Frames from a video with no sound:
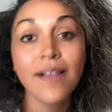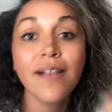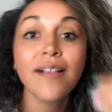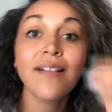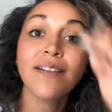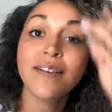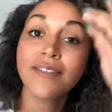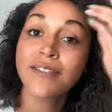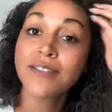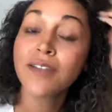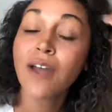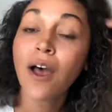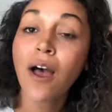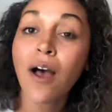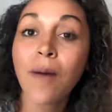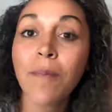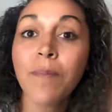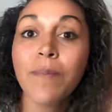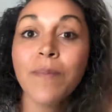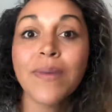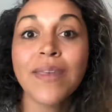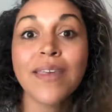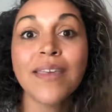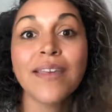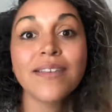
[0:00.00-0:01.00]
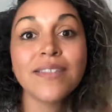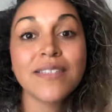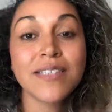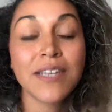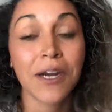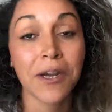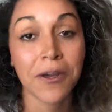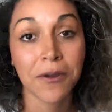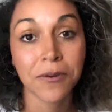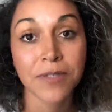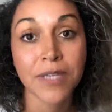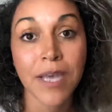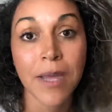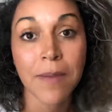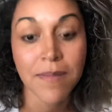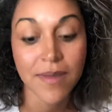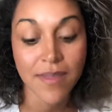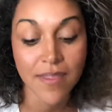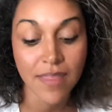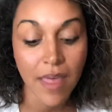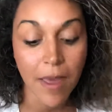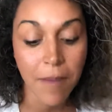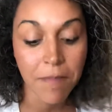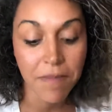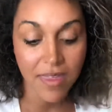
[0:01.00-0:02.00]
Let's not be stereotyping
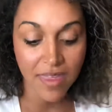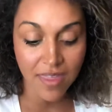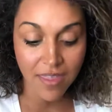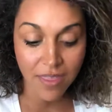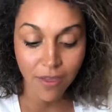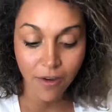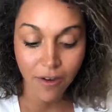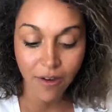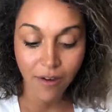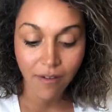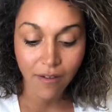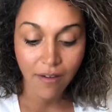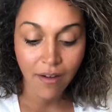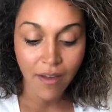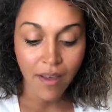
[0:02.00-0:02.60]
them either.